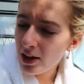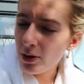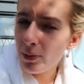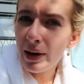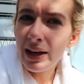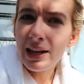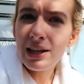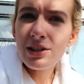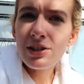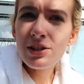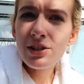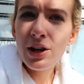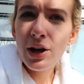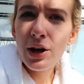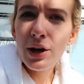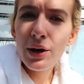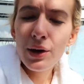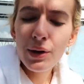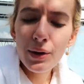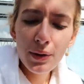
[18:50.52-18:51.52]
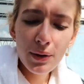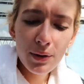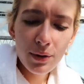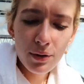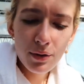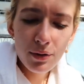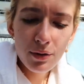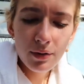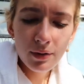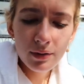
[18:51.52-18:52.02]
Anyway,
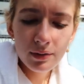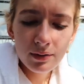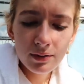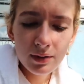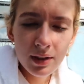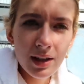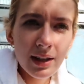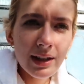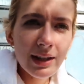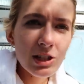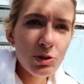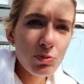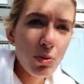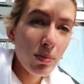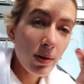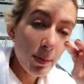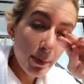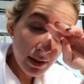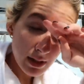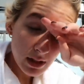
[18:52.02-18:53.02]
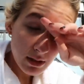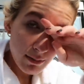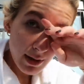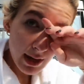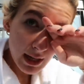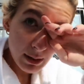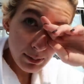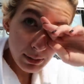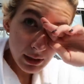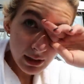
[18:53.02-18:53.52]
so she'll probably put some
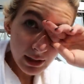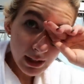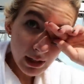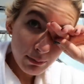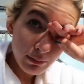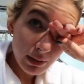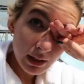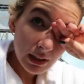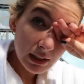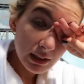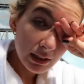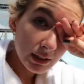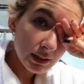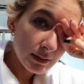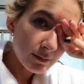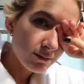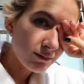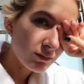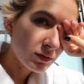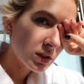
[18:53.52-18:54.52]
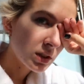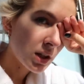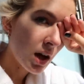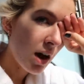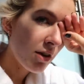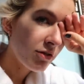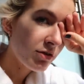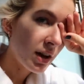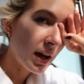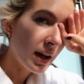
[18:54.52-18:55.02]
makeup on then because it's
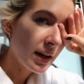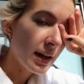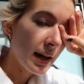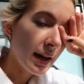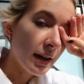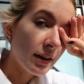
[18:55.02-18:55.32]
9:30